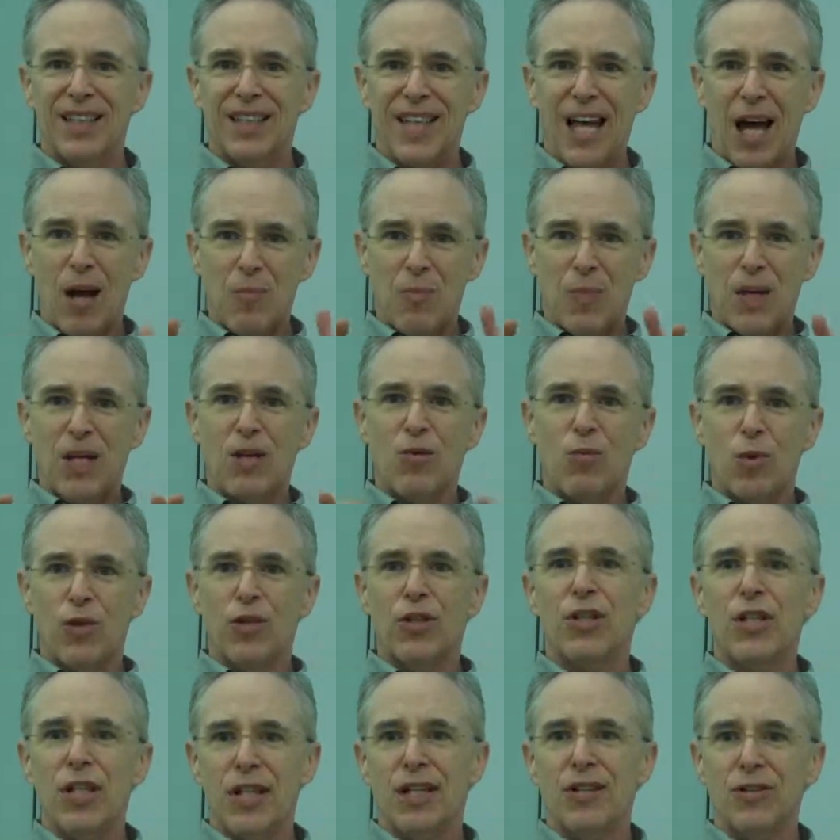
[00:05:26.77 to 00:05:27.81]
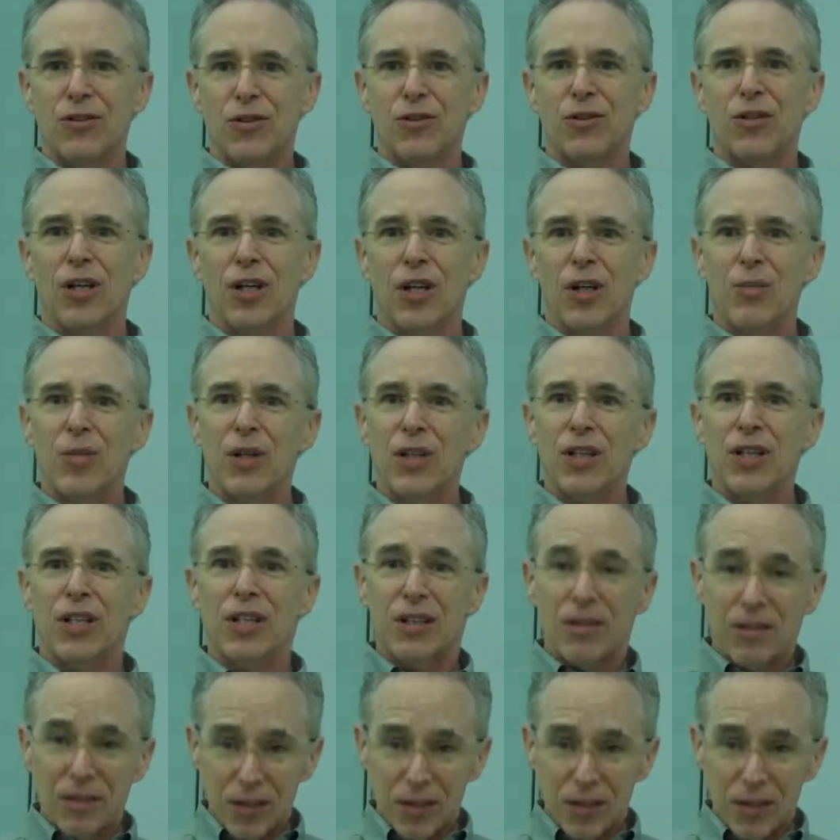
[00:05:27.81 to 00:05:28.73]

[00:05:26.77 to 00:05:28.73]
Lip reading: that being where the dancers are, but